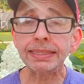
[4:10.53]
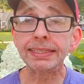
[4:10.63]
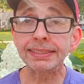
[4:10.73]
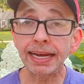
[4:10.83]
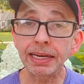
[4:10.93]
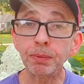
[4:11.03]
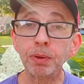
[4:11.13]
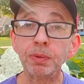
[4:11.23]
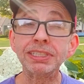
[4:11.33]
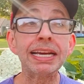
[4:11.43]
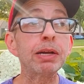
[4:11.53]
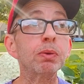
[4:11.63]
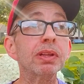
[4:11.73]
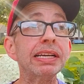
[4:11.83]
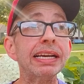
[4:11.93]
The second one was
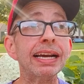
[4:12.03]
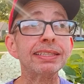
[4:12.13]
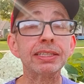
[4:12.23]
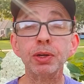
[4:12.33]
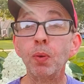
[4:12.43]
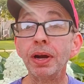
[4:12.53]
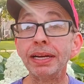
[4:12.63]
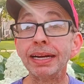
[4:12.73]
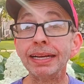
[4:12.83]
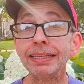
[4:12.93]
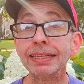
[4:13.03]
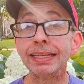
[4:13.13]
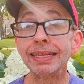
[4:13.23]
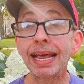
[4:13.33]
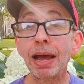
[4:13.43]
equally as annoying, and
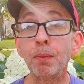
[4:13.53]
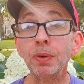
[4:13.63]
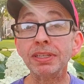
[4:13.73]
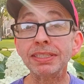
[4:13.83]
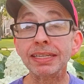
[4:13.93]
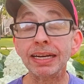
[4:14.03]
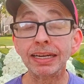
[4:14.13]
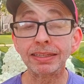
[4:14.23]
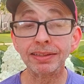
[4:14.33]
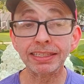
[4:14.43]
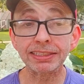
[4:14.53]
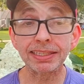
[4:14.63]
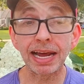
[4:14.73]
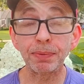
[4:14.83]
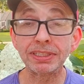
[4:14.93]
that was a glitch
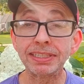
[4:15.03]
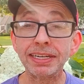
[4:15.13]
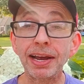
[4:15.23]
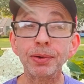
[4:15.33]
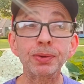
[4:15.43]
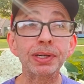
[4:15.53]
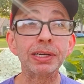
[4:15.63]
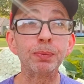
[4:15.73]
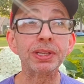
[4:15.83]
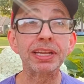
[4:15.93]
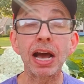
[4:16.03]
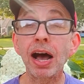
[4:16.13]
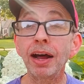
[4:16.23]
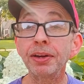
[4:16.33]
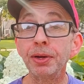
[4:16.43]
that I was encountering with the
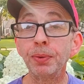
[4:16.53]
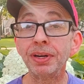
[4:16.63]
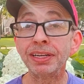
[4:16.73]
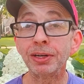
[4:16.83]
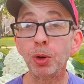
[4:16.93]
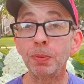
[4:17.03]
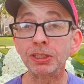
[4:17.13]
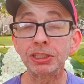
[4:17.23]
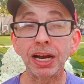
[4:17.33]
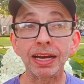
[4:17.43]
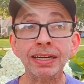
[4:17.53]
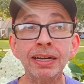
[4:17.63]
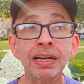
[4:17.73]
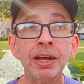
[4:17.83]
audio in OpenShot.